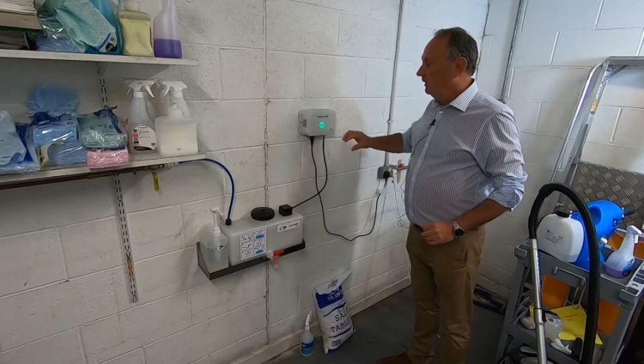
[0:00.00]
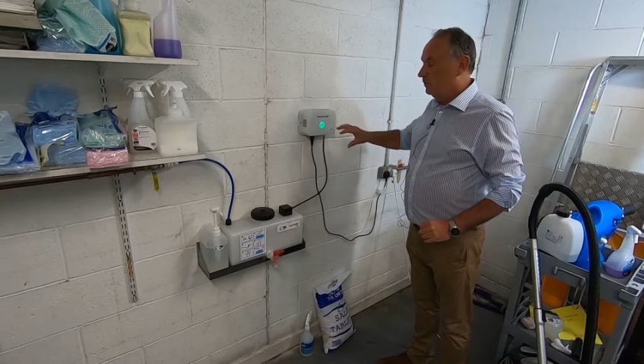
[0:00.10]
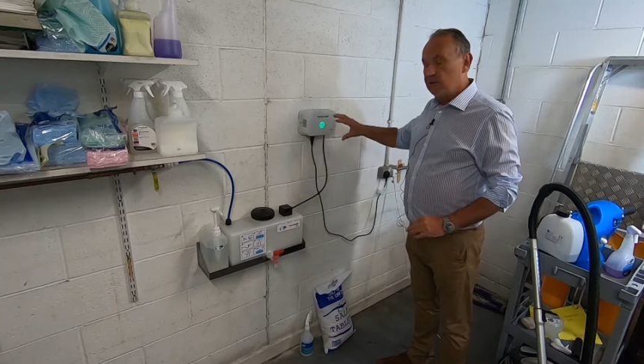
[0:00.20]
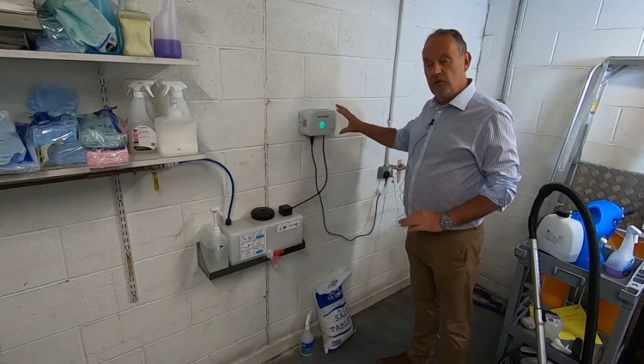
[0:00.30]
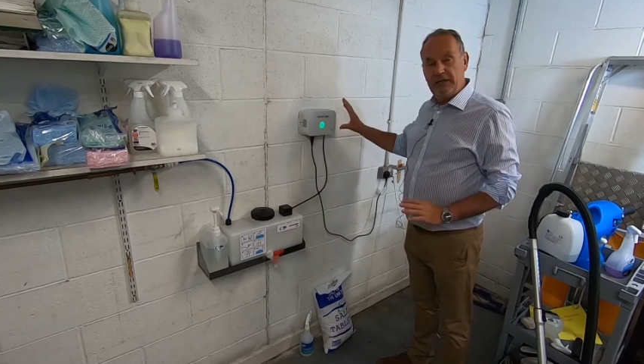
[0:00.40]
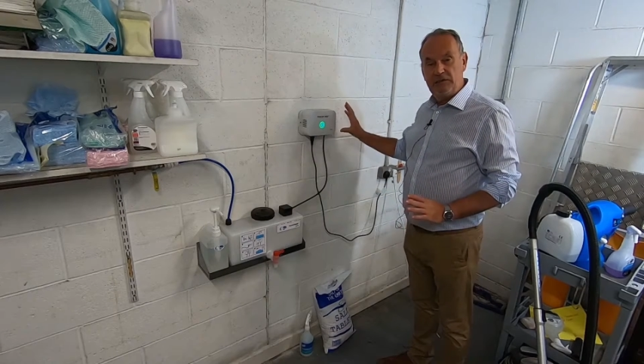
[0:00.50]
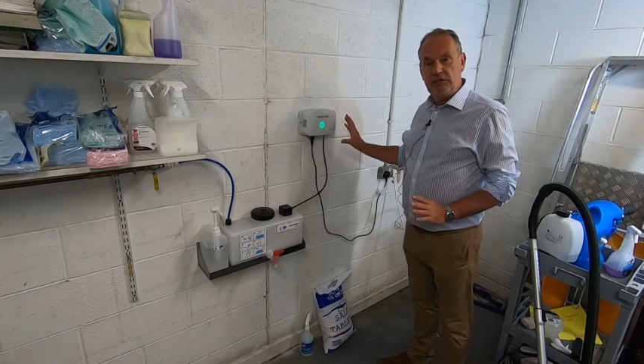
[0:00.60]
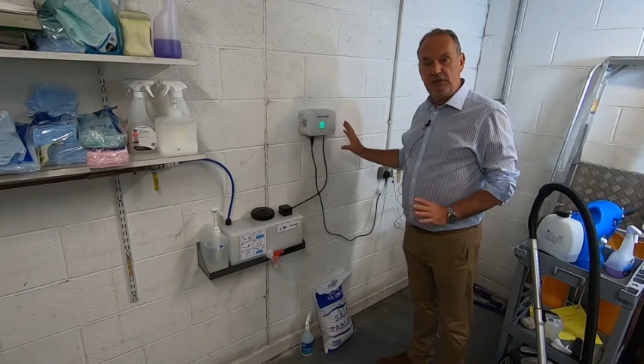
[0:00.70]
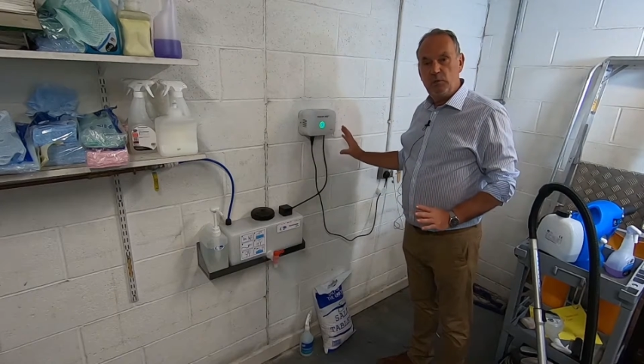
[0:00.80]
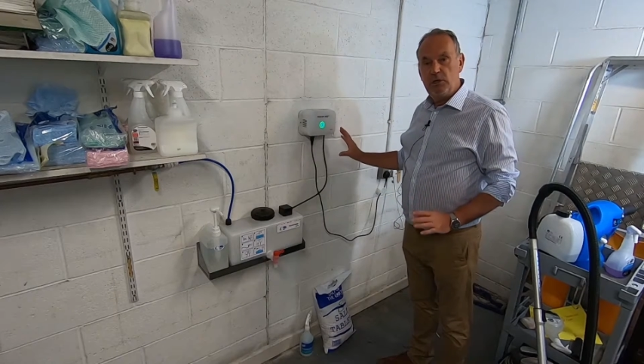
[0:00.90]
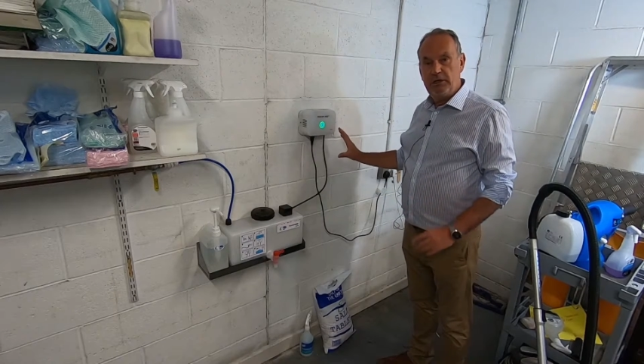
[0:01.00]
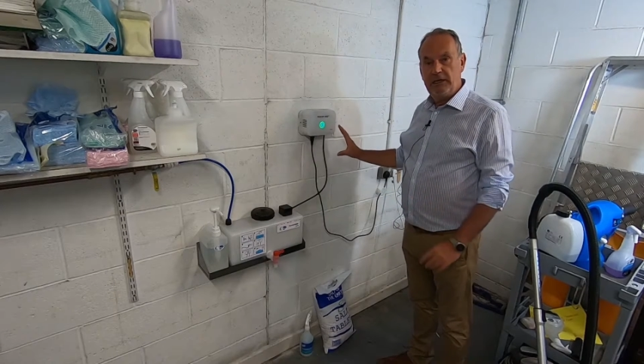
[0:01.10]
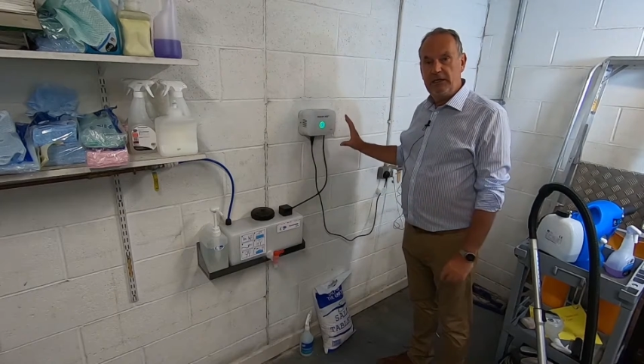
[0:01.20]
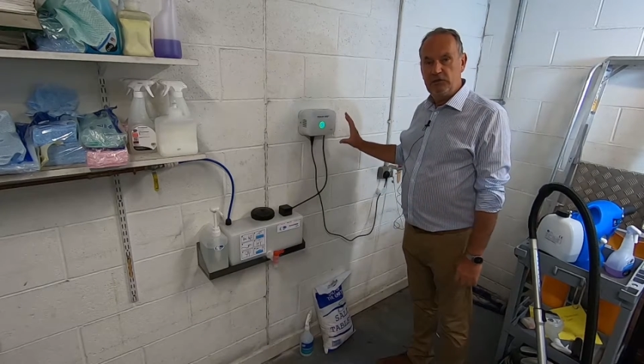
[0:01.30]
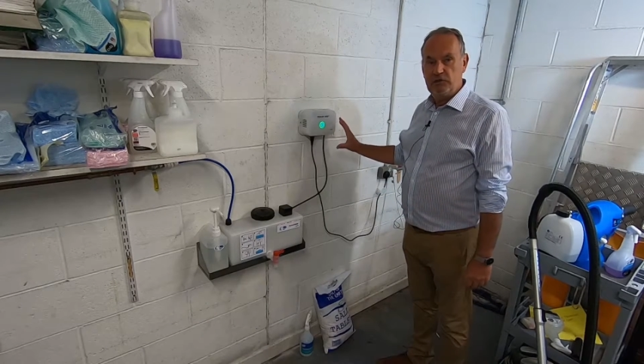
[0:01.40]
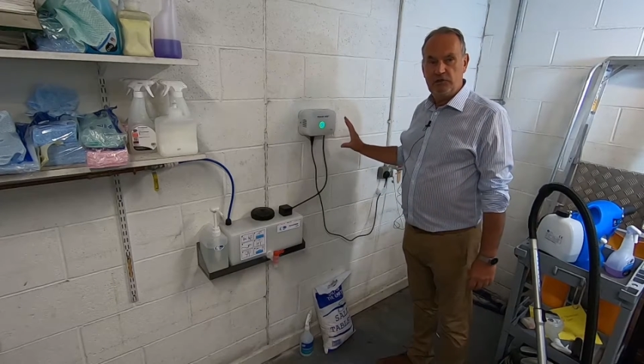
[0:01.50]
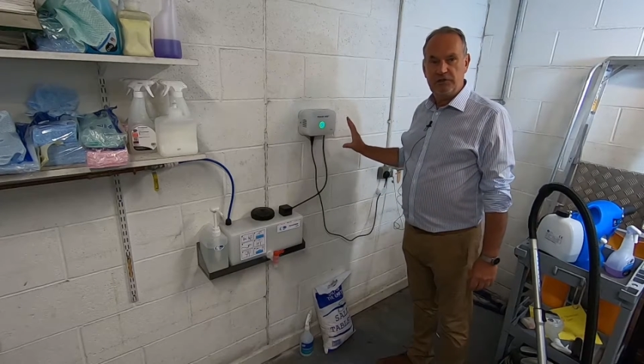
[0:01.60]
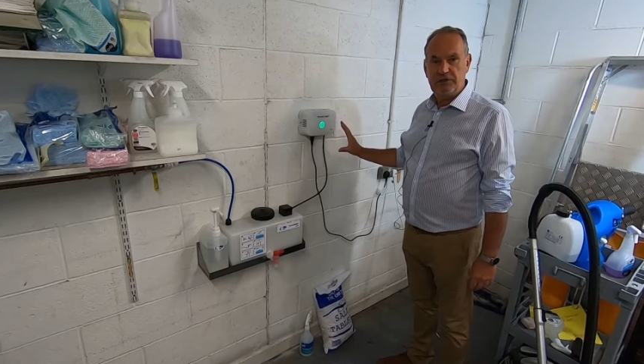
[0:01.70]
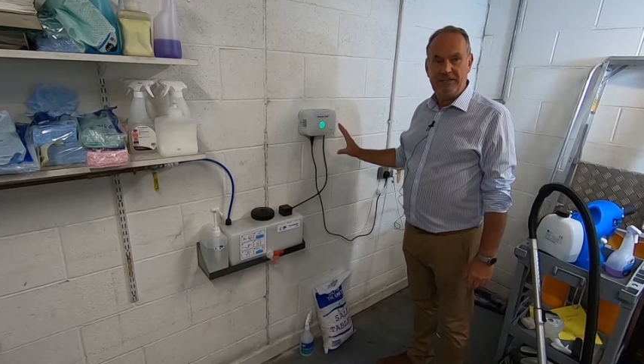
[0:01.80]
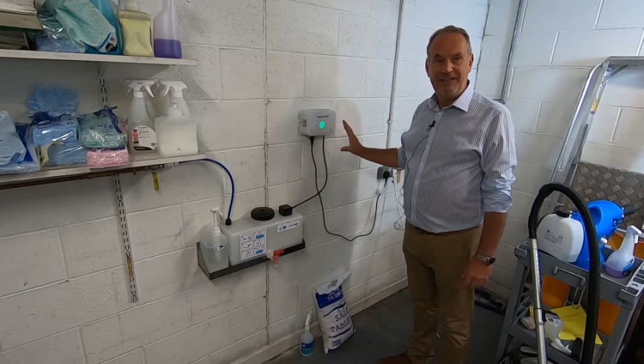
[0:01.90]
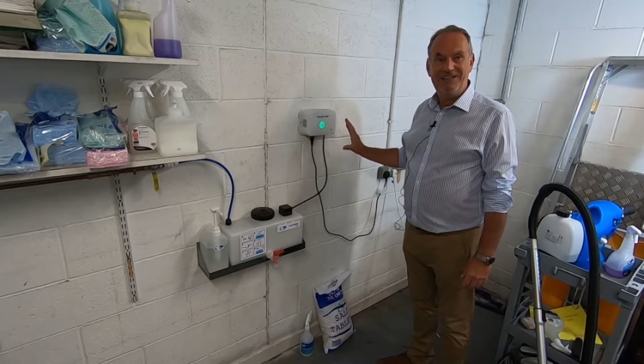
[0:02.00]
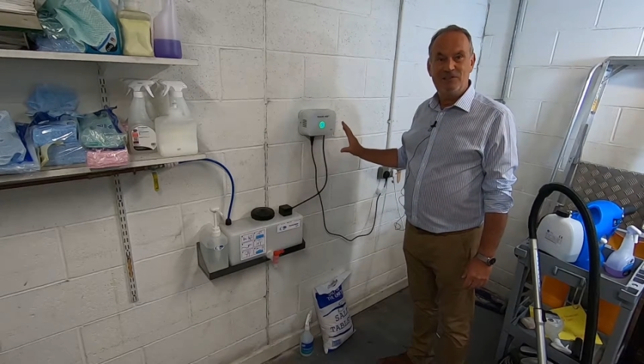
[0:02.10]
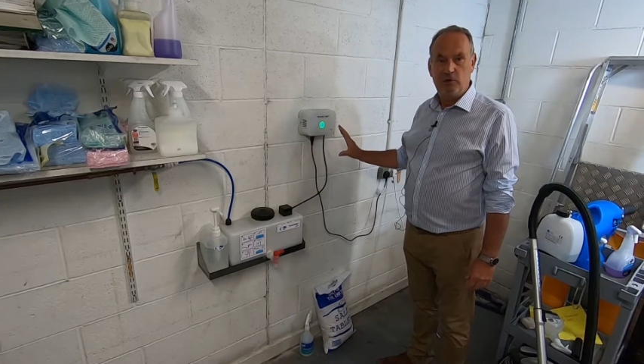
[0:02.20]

It's not actually working, it's just saying it's